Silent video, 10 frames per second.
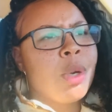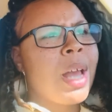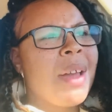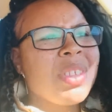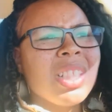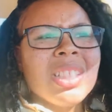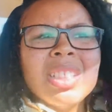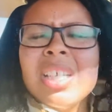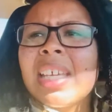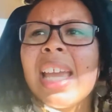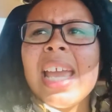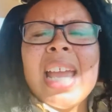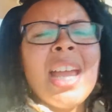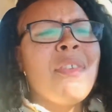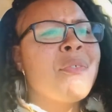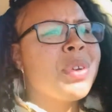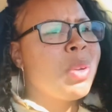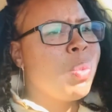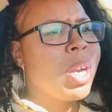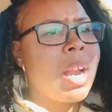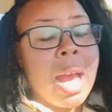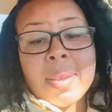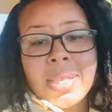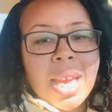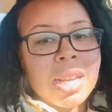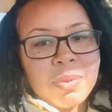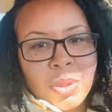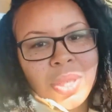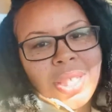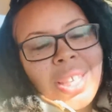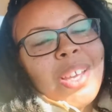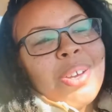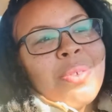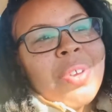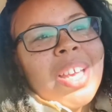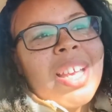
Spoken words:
You don't have to look everywhere outside of yourself